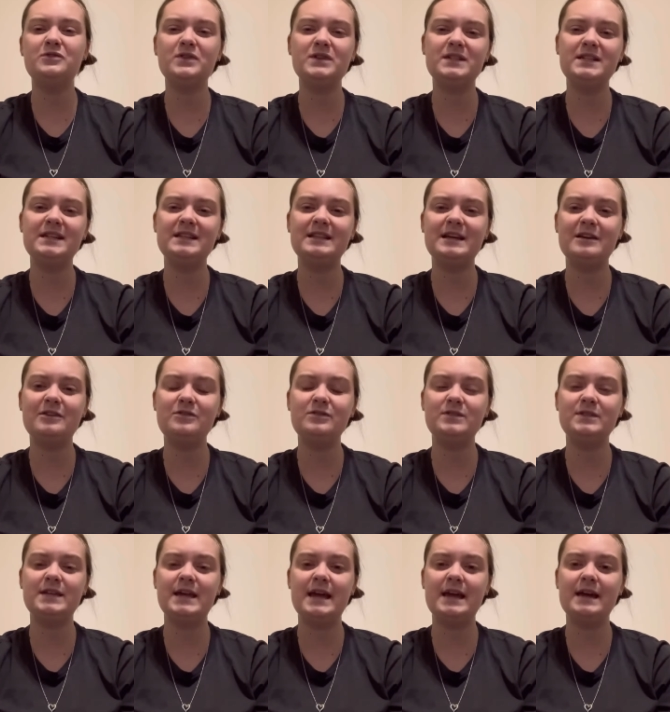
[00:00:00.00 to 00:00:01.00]
receipt that you
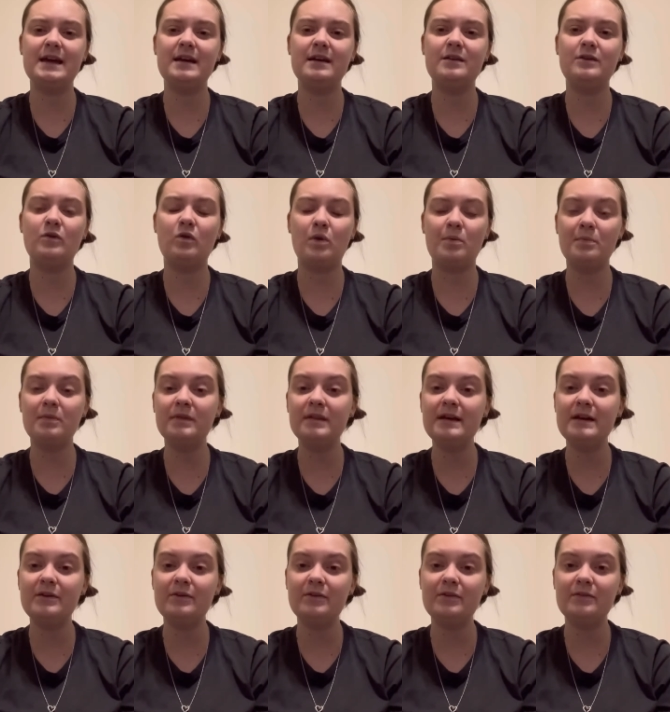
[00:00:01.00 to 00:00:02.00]
scan
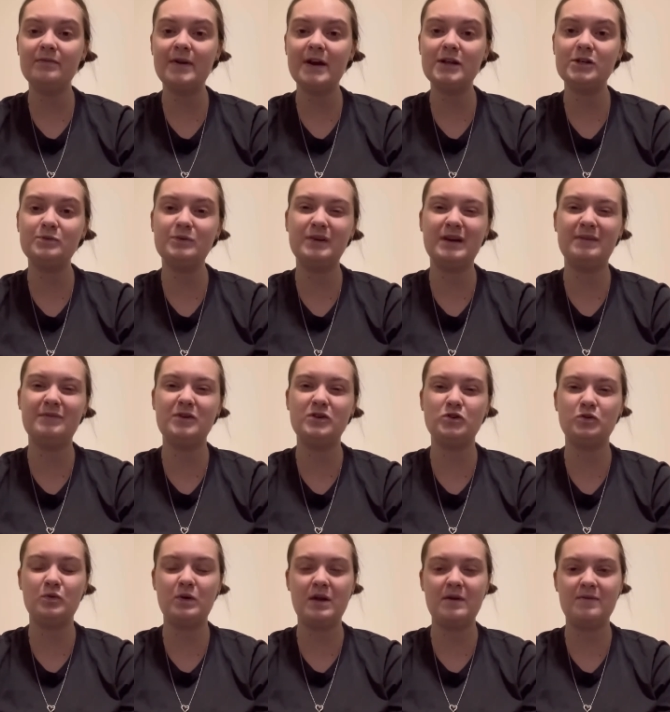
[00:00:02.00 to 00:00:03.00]
normally on Fetch will give you
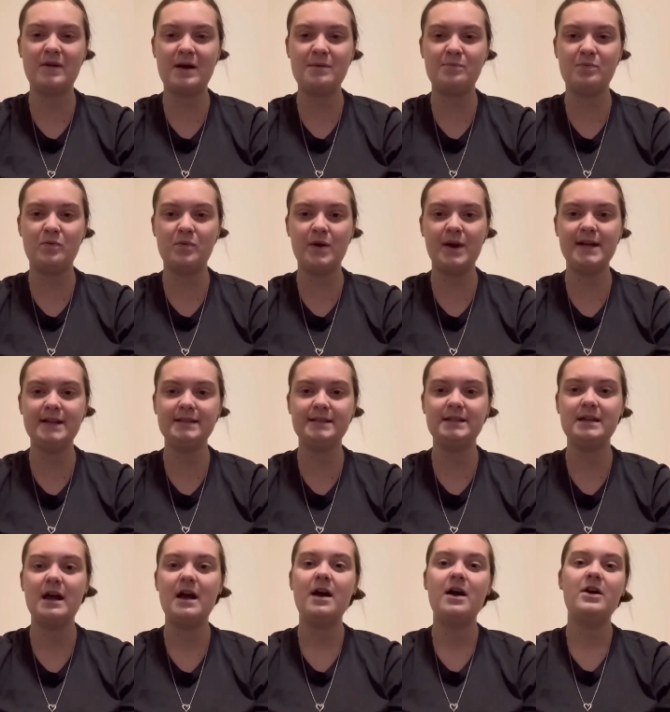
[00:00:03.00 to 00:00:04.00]
25 points
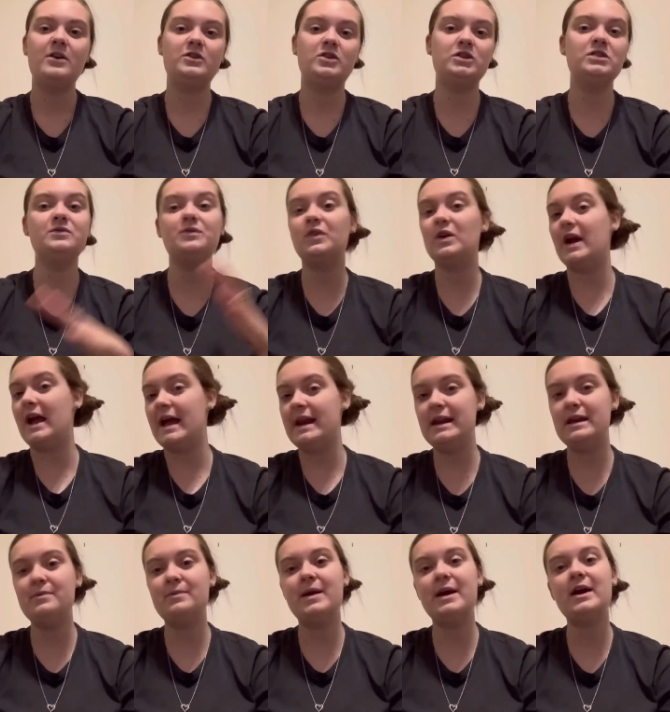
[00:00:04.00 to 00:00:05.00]
just for
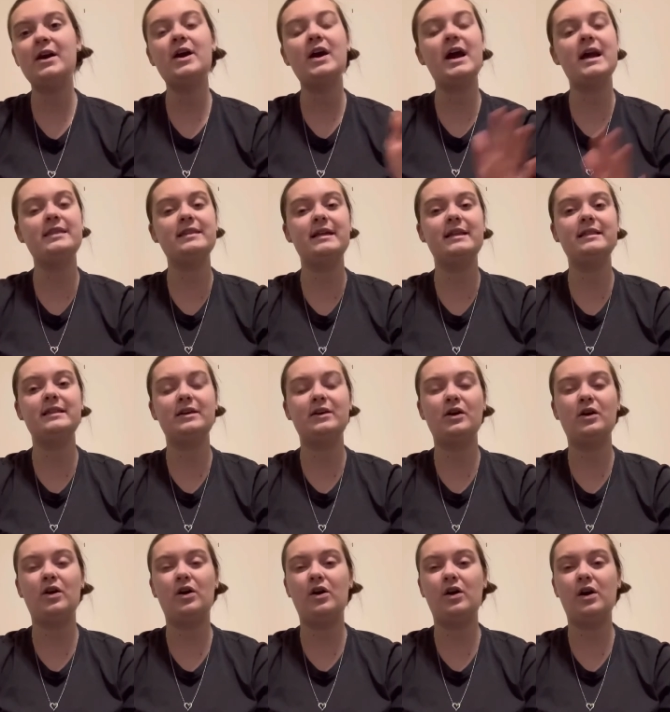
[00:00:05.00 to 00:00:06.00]
anywhere. And then
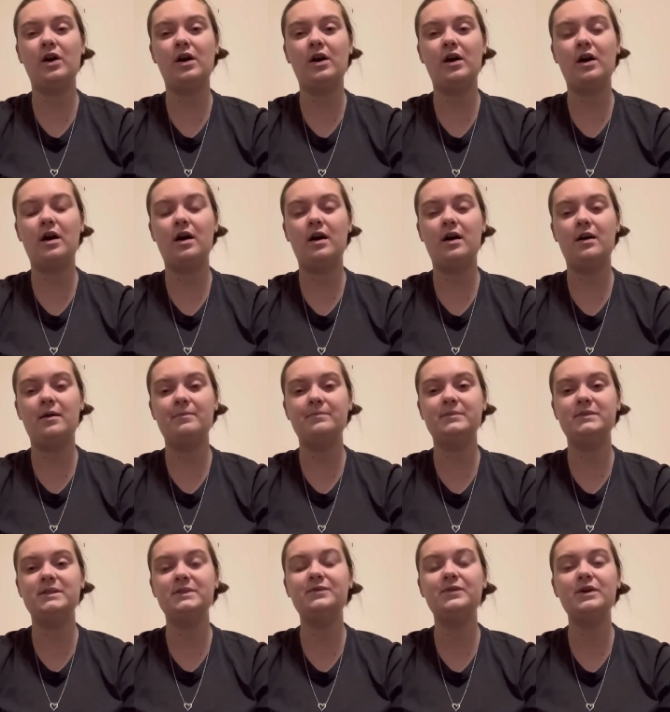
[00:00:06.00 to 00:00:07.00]
there are um,
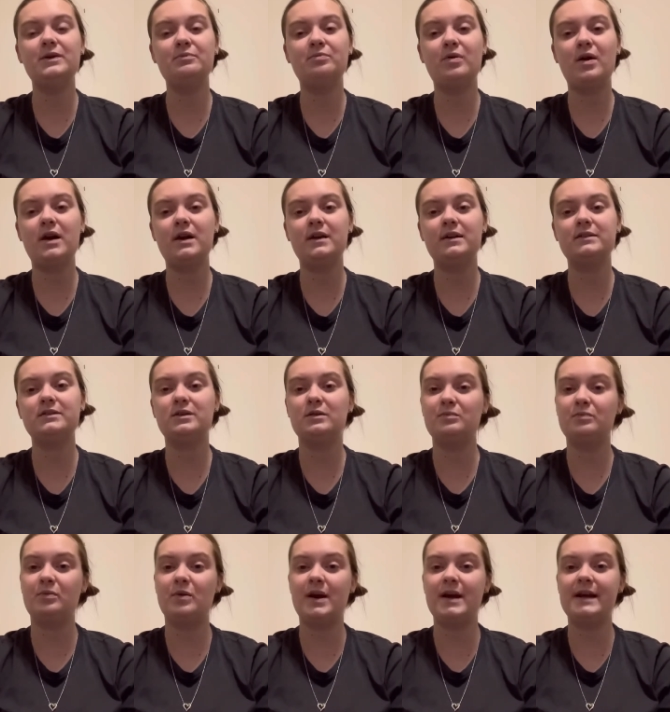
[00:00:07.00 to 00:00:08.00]
different products or
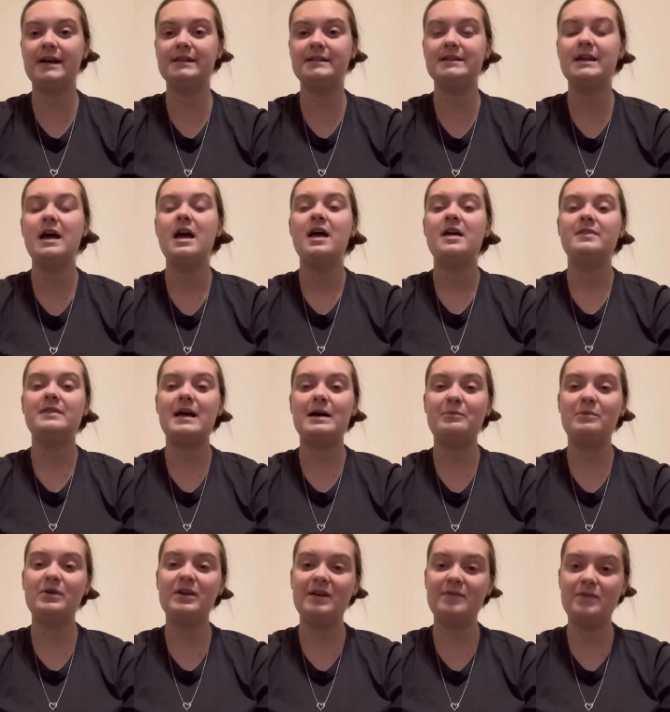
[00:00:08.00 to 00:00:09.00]
brands that
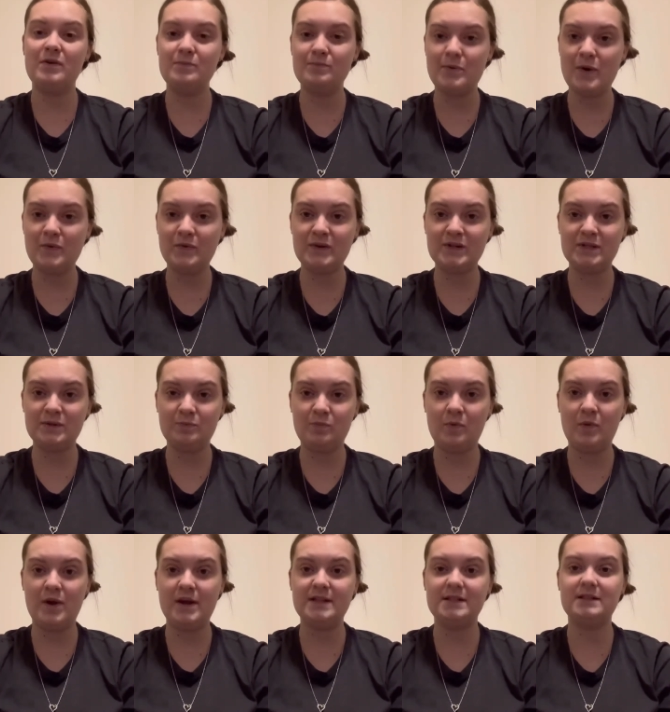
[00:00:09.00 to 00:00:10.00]
will give you bonus
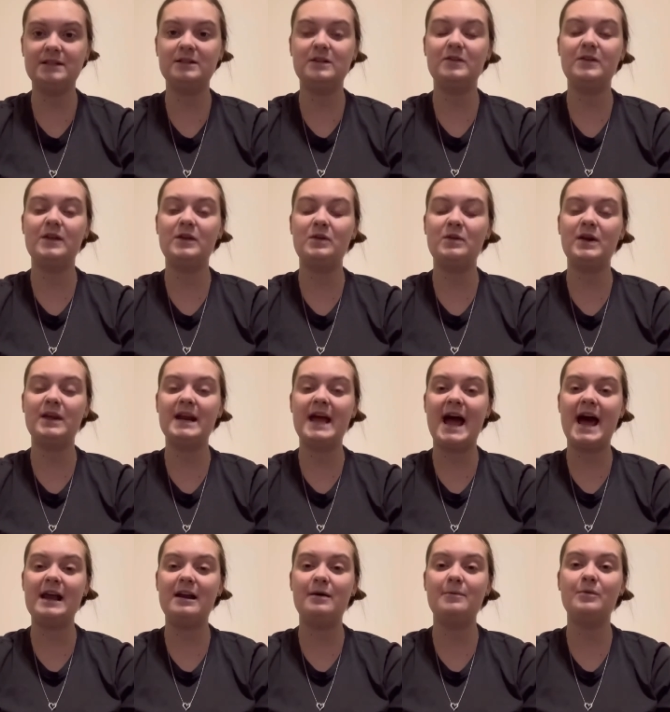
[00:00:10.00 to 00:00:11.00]
points so that you can
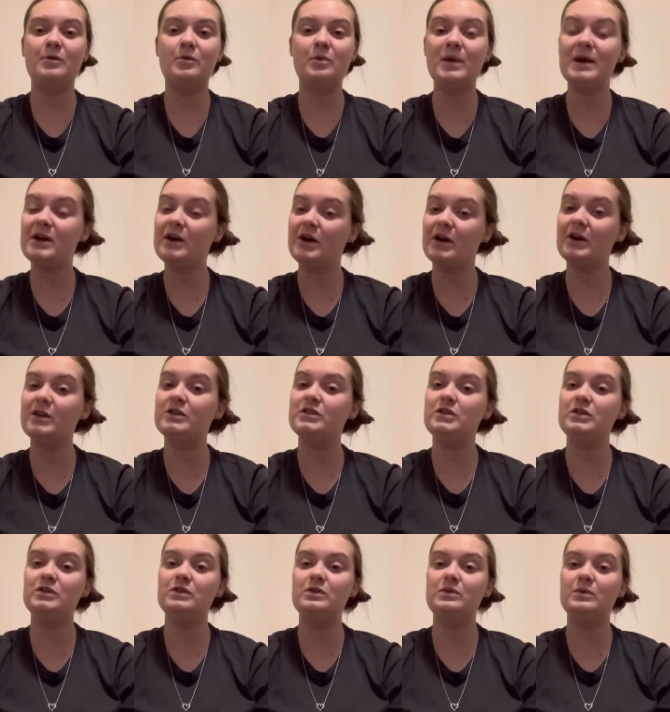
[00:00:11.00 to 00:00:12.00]
add up quicker
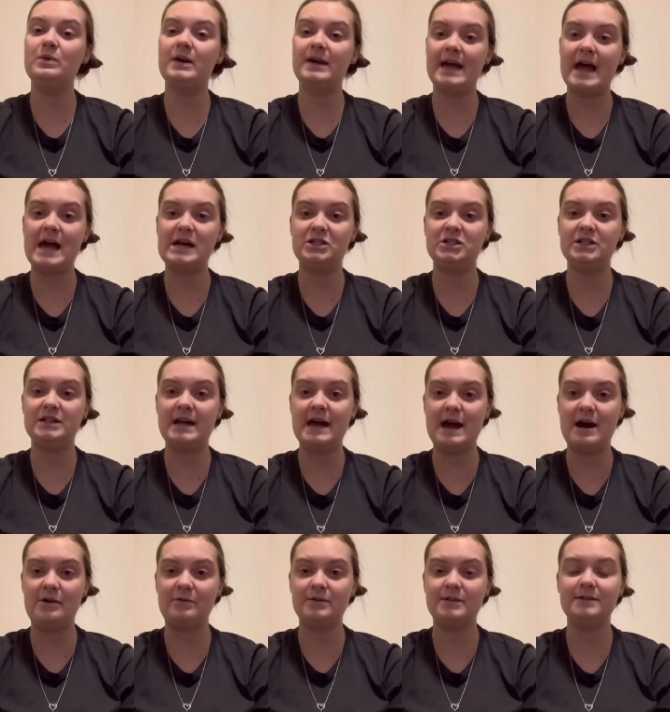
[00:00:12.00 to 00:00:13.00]
to cashing
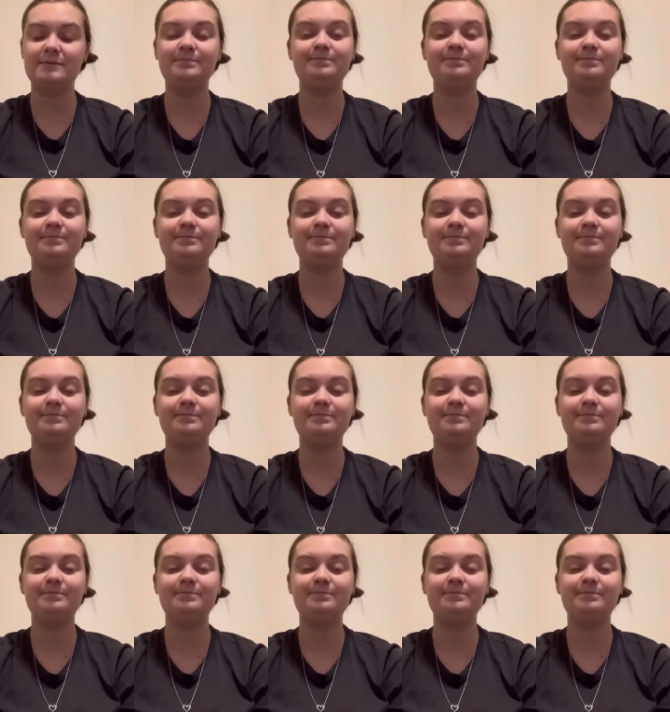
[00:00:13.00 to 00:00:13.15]
out.